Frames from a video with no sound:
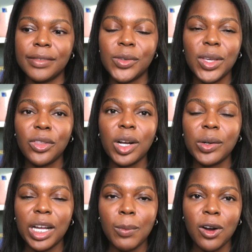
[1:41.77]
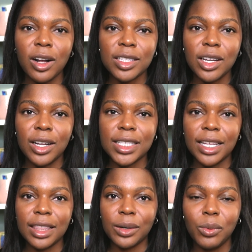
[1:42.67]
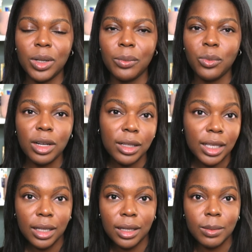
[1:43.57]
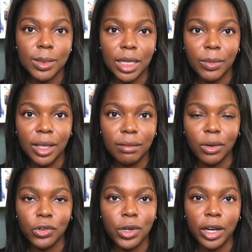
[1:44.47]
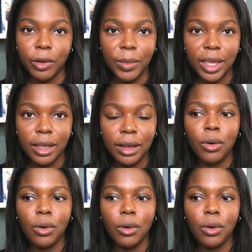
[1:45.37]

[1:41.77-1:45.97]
So either I would come across content that would really upset me or trigger me,